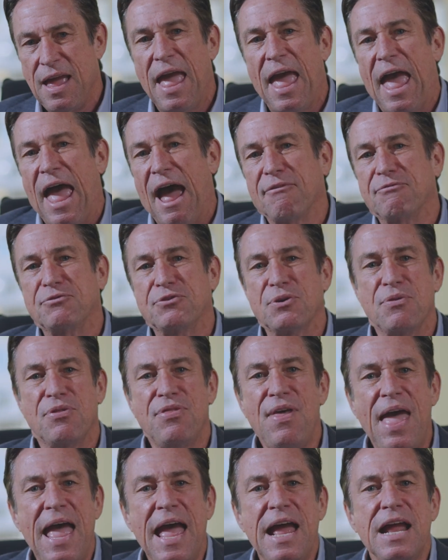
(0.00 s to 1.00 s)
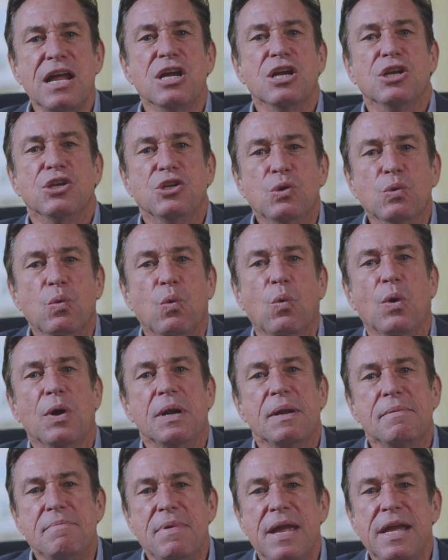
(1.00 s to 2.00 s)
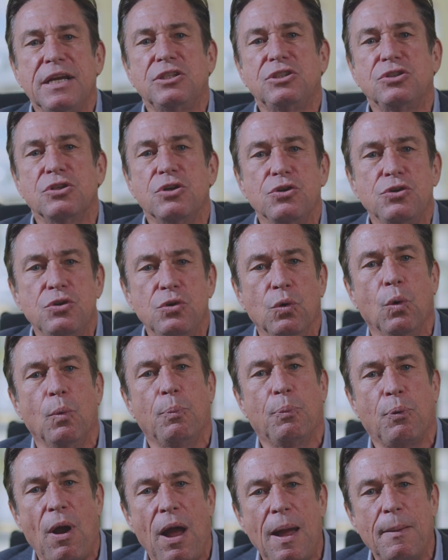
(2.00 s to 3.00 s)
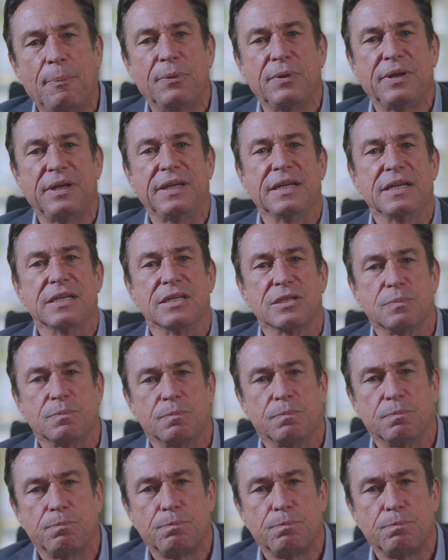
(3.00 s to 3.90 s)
After that, you will want to make sure your property is